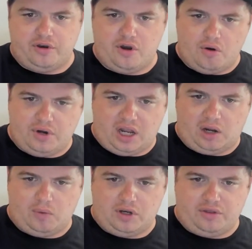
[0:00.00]

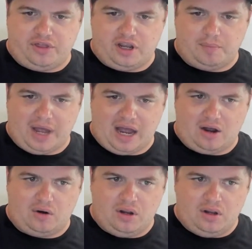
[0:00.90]
noting when you think
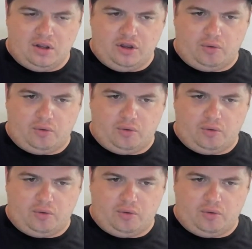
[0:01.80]
about the